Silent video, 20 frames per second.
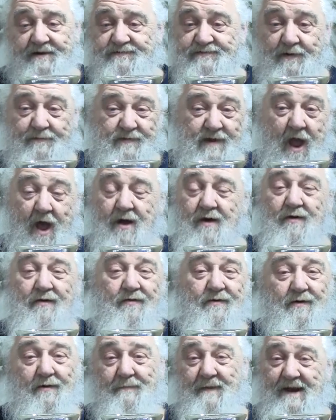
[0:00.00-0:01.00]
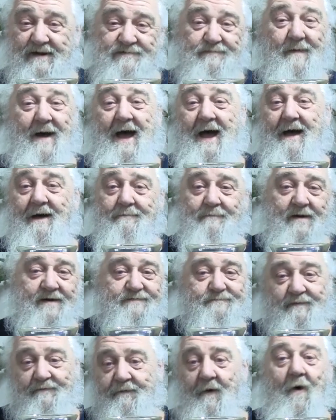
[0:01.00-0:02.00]
some code or Best Buy,
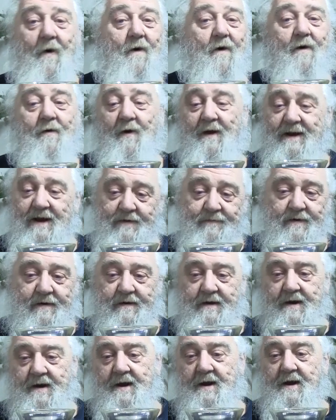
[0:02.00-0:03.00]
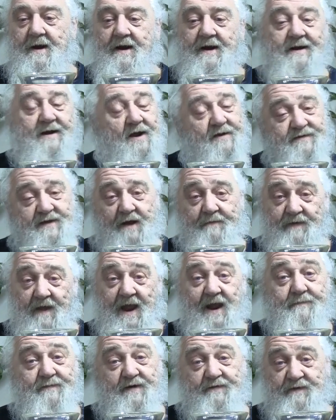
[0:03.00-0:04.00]
Best Before, or whatever. It does have the
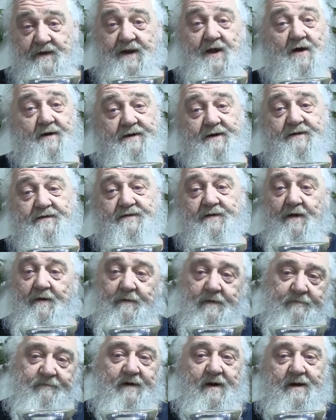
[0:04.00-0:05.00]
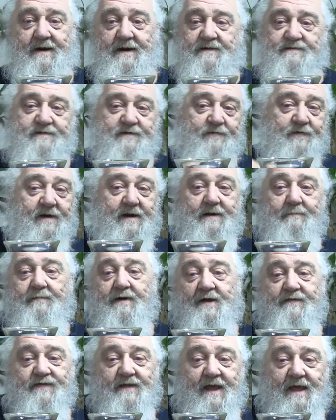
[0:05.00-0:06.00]
ABV on it, so very easy to read.
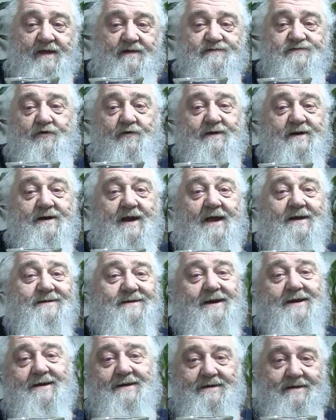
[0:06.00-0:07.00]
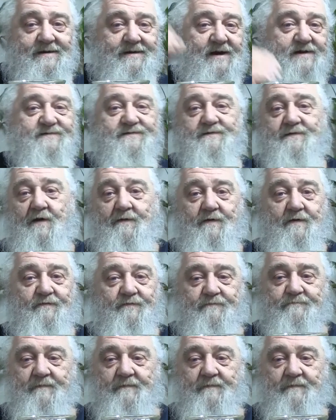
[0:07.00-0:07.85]
Plus it has 2019 edition on the